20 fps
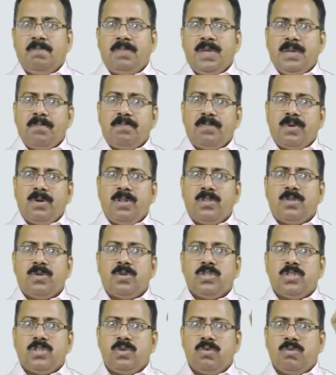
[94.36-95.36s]
People,
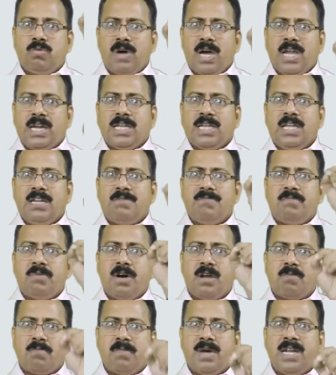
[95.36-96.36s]
those who work in
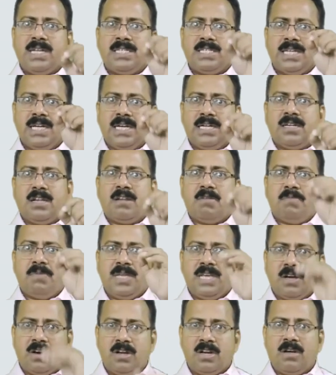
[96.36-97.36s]
formal sector of
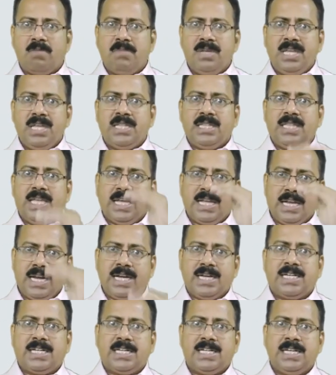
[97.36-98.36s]
economy, they
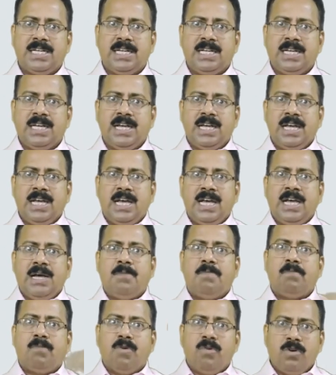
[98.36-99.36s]
get
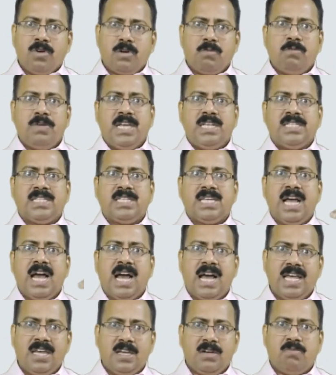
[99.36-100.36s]
more wage,
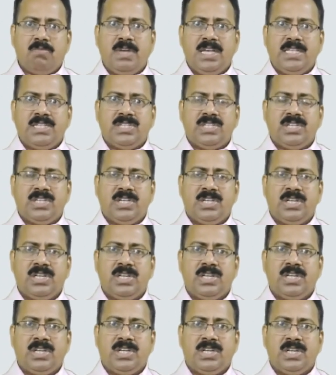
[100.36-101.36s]
higher wage.
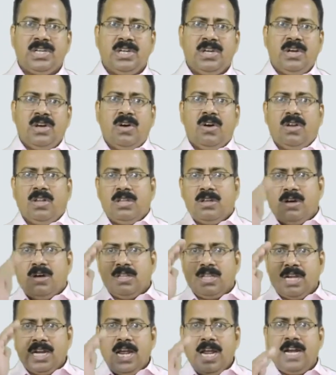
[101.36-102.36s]
On the
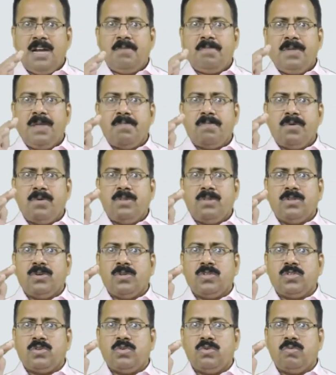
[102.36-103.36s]
other hand, people,
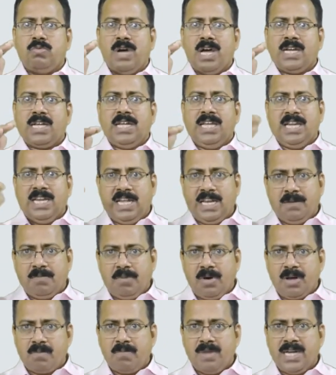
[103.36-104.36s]
those who work in
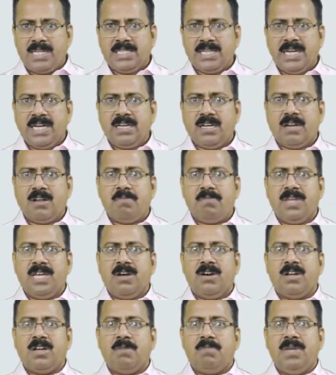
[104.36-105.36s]
informal sector of
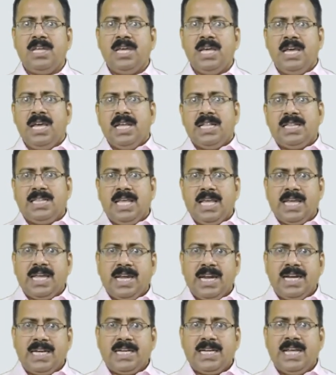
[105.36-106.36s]
economy, they
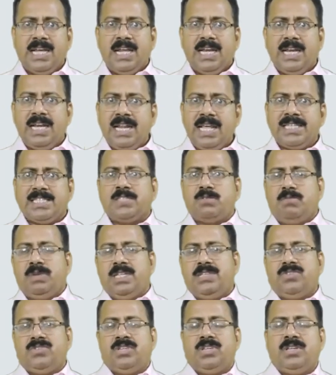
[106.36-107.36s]
get less
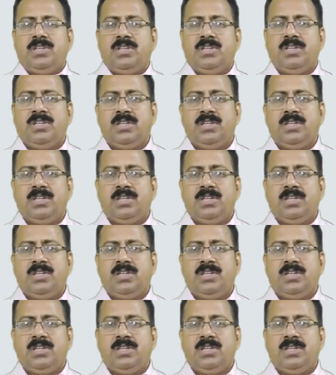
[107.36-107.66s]
wage.